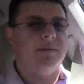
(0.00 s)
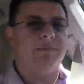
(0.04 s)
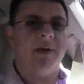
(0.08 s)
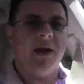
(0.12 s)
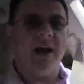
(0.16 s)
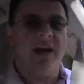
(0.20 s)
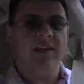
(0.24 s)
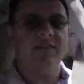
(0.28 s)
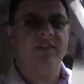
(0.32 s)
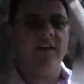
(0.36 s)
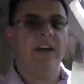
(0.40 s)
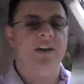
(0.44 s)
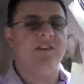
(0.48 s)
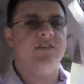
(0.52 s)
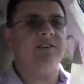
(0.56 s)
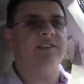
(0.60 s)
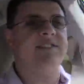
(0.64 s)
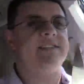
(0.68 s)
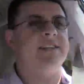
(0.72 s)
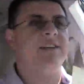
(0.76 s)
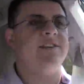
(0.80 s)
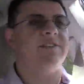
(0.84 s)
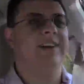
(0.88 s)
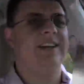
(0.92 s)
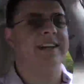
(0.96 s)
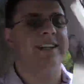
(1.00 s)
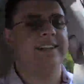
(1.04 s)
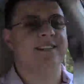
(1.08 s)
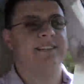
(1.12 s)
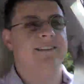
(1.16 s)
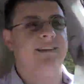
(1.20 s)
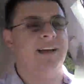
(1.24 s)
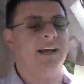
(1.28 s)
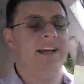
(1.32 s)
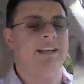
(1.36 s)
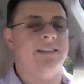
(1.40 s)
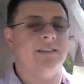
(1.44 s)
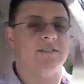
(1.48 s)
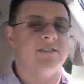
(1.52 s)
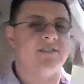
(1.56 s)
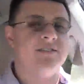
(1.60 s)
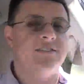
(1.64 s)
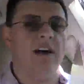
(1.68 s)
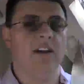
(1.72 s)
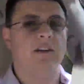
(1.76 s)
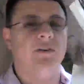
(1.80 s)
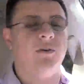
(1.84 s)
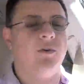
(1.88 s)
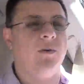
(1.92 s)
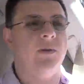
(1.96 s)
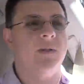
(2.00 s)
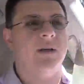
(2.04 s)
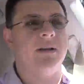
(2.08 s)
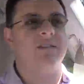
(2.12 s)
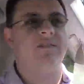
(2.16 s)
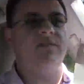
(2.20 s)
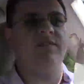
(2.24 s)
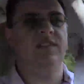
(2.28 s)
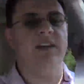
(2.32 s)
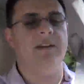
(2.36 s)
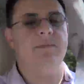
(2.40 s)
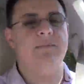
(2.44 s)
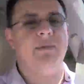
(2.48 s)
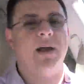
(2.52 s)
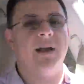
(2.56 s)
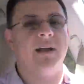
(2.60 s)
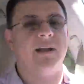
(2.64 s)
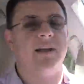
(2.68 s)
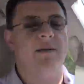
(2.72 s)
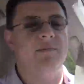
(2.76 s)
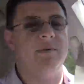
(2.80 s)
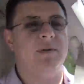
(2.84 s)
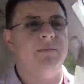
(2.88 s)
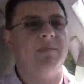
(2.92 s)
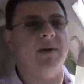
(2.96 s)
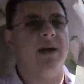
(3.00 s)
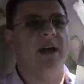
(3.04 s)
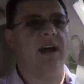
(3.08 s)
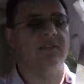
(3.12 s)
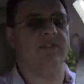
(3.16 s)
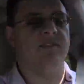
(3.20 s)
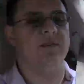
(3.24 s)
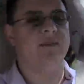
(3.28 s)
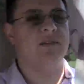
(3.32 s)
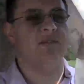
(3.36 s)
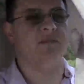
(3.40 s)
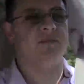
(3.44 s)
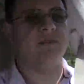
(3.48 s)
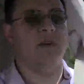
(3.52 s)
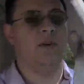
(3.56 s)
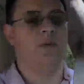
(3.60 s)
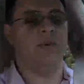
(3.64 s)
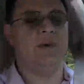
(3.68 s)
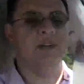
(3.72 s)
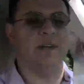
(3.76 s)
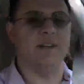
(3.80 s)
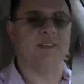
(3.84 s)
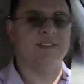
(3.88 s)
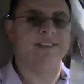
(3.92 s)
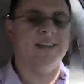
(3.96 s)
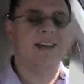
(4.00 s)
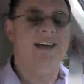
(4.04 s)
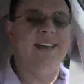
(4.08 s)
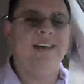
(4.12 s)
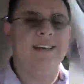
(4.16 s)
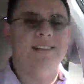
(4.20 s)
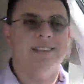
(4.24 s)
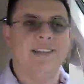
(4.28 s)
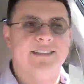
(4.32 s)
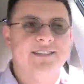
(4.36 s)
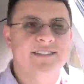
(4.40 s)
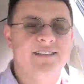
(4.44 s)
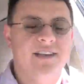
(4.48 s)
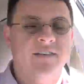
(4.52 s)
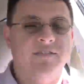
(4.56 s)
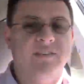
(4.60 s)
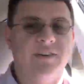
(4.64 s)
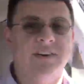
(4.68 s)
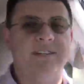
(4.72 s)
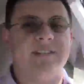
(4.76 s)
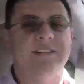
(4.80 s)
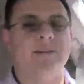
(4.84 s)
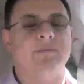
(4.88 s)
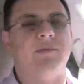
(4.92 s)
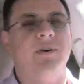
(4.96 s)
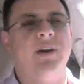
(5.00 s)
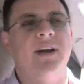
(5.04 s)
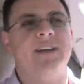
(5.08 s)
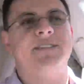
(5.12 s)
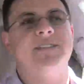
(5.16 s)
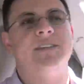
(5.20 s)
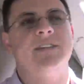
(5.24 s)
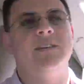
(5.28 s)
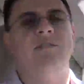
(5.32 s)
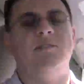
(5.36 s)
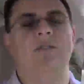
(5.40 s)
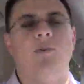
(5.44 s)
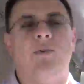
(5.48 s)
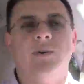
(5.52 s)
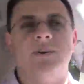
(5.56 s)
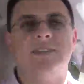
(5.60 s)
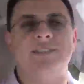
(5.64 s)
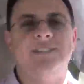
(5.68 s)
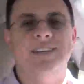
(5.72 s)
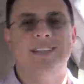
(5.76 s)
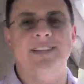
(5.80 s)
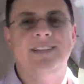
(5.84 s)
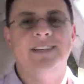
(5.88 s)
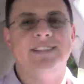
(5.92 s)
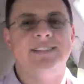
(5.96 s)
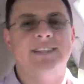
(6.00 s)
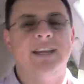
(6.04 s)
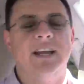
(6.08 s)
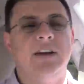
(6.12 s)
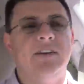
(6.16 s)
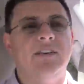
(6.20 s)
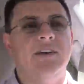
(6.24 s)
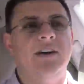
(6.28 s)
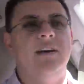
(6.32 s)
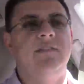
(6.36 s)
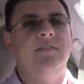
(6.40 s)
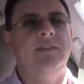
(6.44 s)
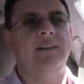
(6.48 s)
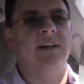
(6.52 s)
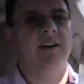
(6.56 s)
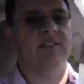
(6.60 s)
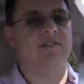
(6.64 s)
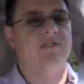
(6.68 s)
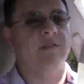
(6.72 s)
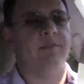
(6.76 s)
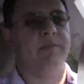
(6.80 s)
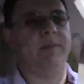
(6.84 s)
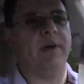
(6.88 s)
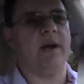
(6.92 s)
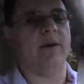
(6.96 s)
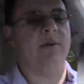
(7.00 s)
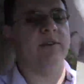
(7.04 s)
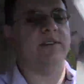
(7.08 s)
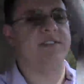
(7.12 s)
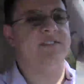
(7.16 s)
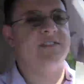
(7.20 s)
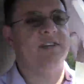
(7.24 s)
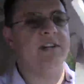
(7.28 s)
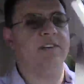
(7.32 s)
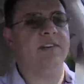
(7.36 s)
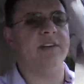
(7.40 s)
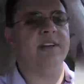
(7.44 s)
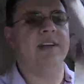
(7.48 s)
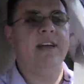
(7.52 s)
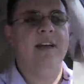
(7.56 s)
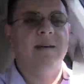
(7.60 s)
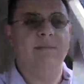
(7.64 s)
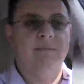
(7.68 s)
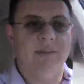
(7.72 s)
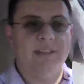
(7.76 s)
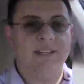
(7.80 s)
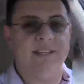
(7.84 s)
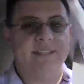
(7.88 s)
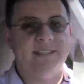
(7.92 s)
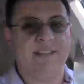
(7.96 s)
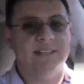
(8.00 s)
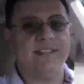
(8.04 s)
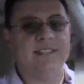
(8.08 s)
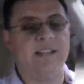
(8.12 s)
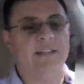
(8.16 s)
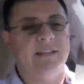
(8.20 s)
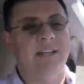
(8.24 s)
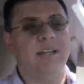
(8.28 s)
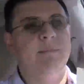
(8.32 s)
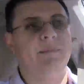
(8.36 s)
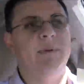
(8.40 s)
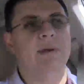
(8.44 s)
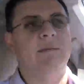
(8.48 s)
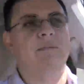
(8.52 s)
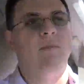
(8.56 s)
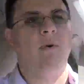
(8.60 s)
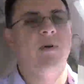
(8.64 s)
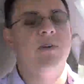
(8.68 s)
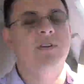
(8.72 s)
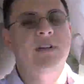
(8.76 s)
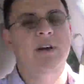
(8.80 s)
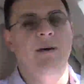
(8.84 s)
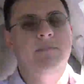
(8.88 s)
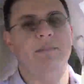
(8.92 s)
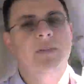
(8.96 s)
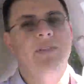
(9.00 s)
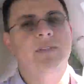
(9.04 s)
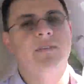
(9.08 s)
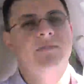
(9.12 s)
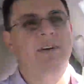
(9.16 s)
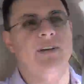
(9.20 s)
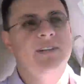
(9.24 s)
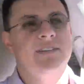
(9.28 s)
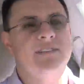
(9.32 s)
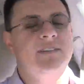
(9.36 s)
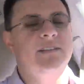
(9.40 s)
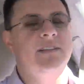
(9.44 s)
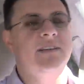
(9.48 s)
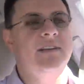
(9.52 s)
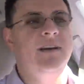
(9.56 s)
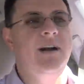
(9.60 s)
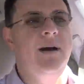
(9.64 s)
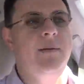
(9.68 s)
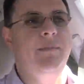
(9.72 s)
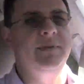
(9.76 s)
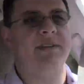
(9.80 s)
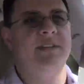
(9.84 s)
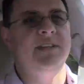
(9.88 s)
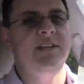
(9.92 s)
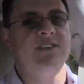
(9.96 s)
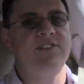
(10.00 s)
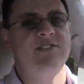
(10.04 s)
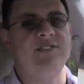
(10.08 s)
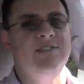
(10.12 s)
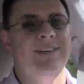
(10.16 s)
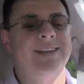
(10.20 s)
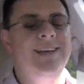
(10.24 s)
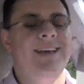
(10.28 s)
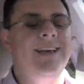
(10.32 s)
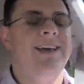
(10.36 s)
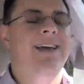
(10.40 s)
The Pathfinder steering is light, there's not a whole lot of feedback coming back from the front wheels. That's not very surprising, of course, in this era of electric power steering, but this is a little bit more numb than the rest of the competition.